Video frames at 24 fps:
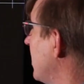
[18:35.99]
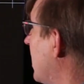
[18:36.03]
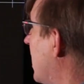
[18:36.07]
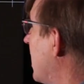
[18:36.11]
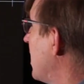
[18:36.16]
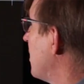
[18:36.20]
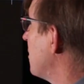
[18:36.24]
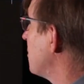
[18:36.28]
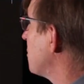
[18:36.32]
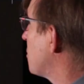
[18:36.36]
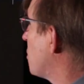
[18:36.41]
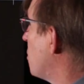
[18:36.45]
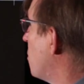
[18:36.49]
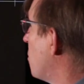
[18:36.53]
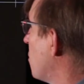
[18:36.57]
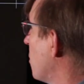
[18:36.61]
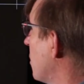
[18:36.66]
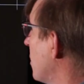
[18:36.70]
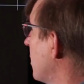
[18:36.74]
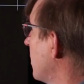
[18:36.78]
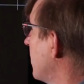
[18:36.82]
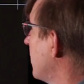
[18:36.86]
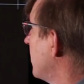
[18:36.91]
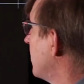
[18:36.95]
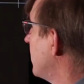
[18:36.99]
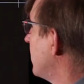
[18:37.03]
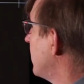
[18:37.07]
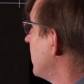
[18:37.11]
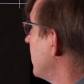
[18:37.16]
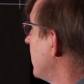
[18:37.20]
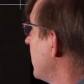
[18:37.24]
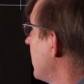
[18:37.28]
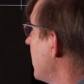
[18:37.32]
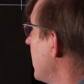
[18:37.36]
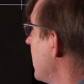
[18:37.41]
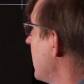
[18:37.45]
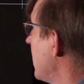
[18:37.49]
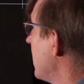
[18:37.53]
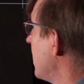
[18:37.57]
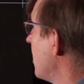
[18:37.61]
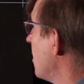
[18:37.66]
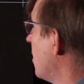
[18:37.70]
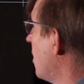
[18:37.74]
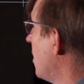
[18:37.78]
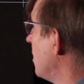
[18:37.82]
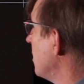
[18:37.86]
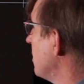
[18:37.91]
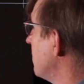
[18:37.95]
iron core, a
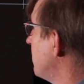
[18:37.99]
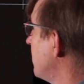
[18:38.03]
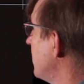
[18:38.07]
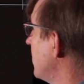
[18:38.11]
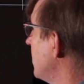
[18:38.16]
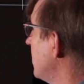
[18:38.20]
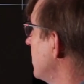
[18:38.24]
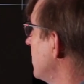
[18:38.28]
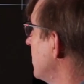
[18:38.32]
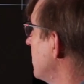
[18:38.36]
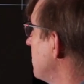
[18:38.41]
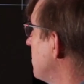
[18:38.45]
olivine